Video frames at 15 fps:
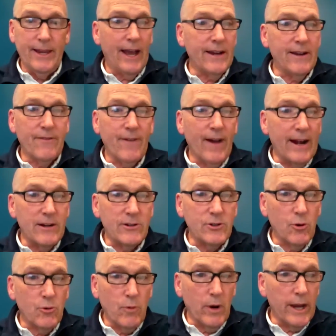to find his
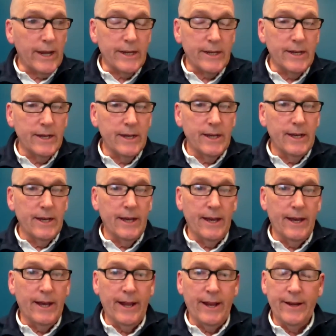own way.
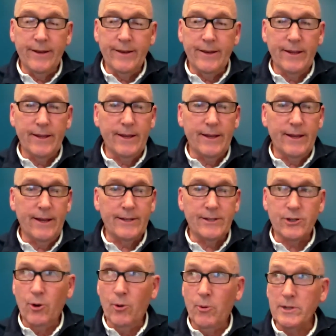And
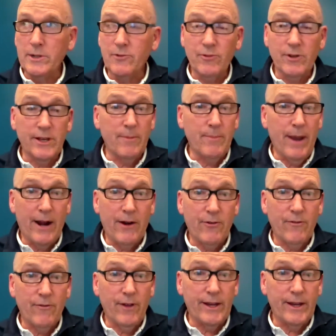so it wasn't really a matter
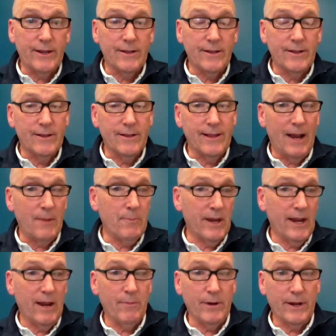of like not
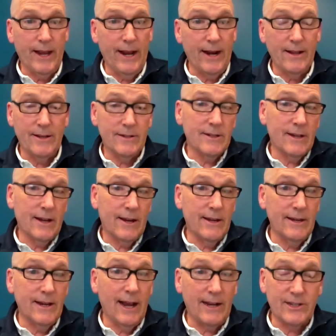being able to get it. It's like
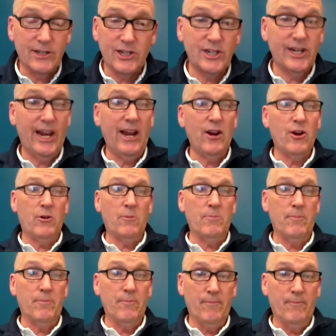he got
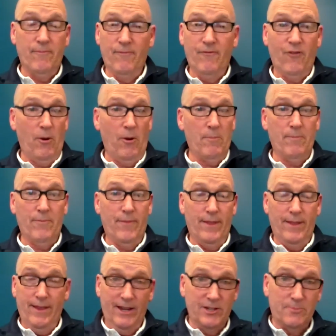scared from
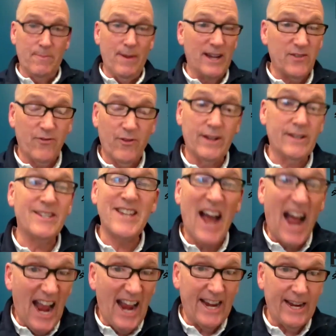his best friend
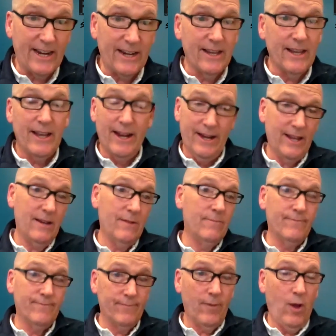dying and
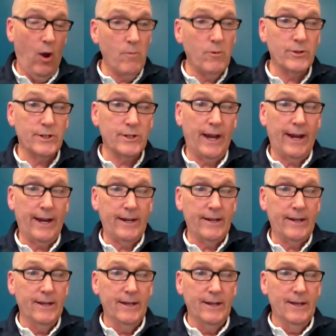him almost dying.
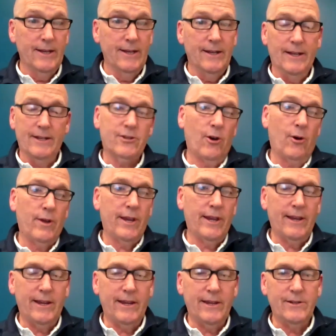And so
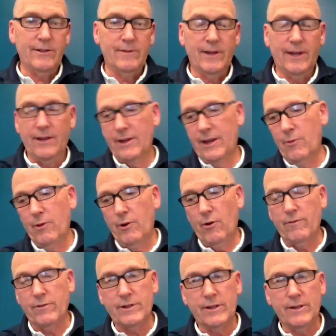he went
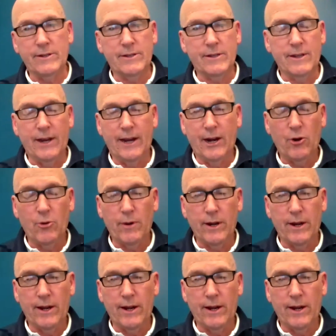over to the heroin, and